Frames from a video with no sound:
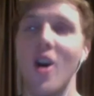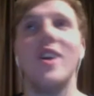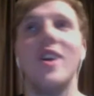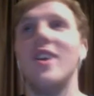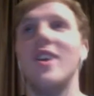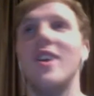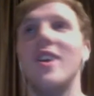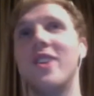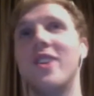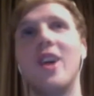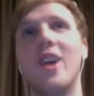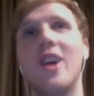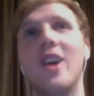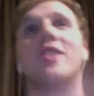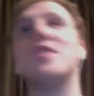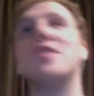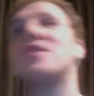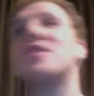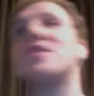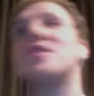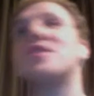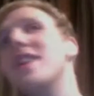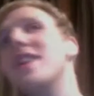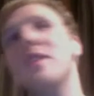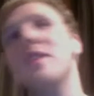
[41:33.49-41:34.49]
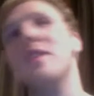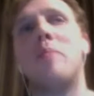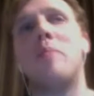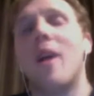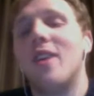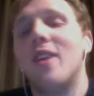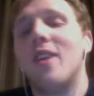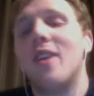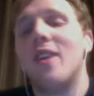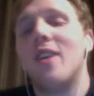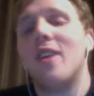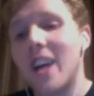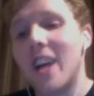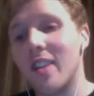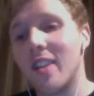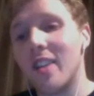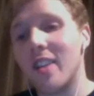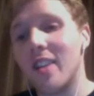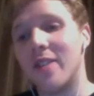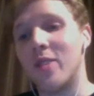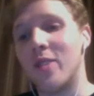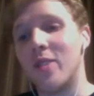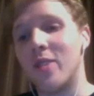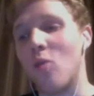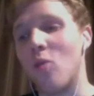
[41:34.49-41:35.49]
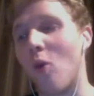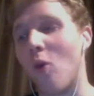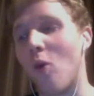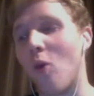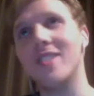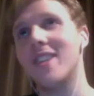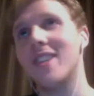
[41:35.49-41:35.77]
You say you punch an elephant one